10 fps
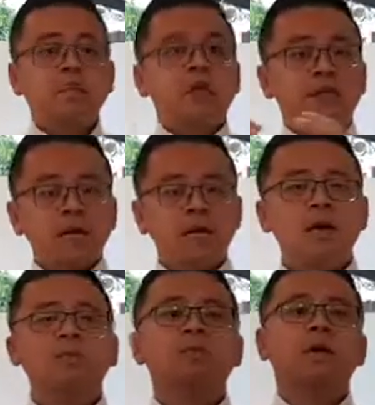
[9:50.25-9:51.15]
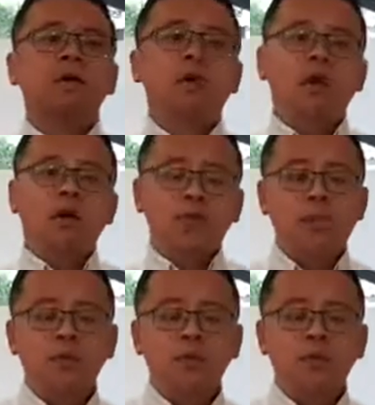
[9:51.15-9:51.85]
some of that